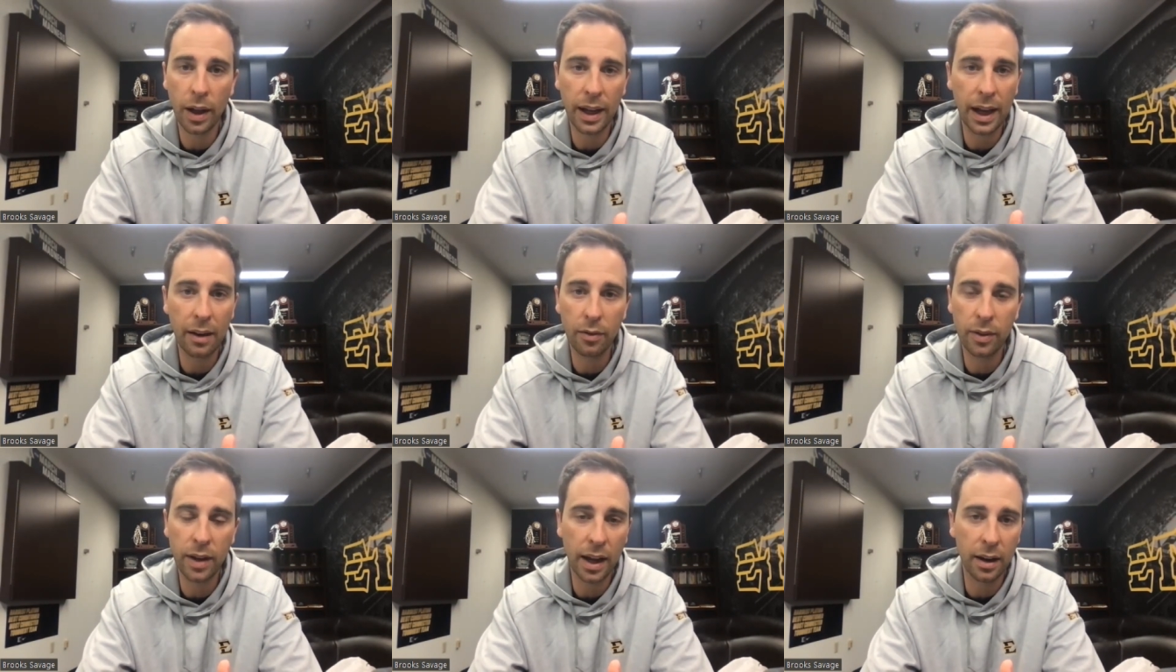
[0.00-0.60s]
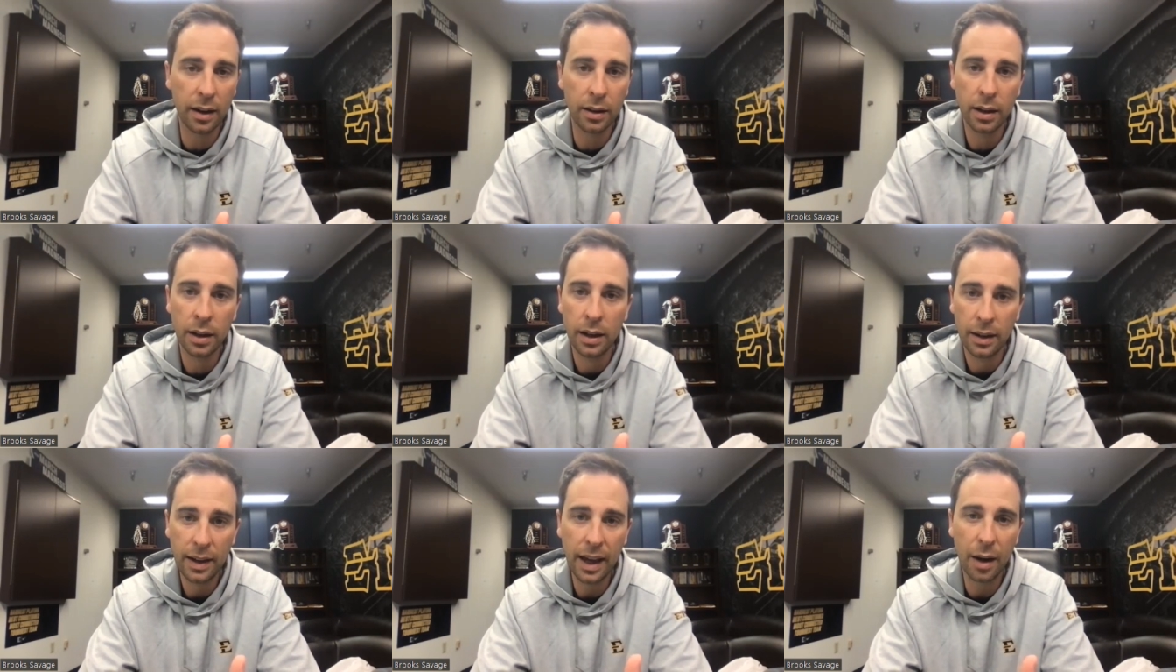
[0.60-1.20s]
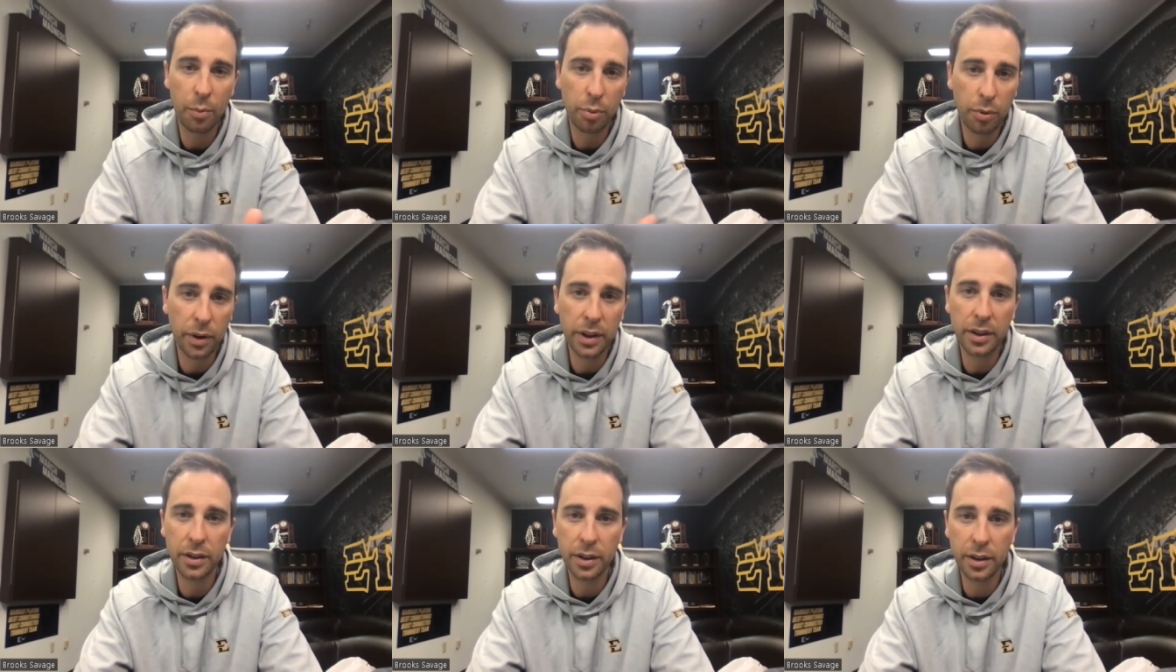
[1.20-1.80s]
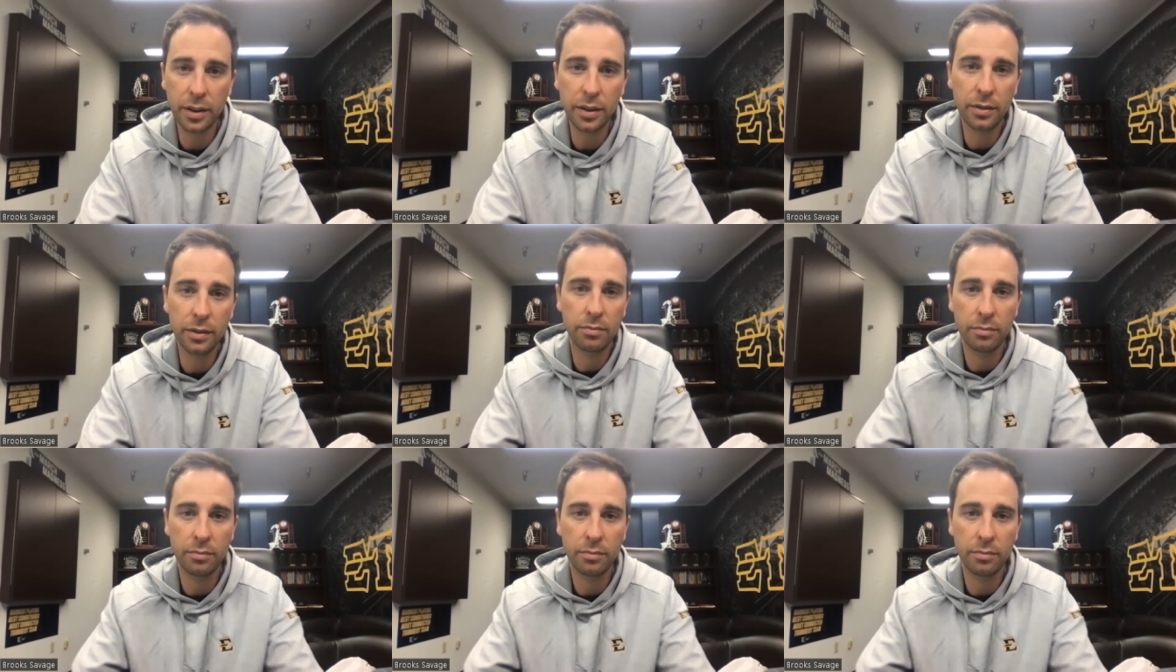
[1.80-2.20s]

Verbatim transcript: Like I've kind of got a pretty good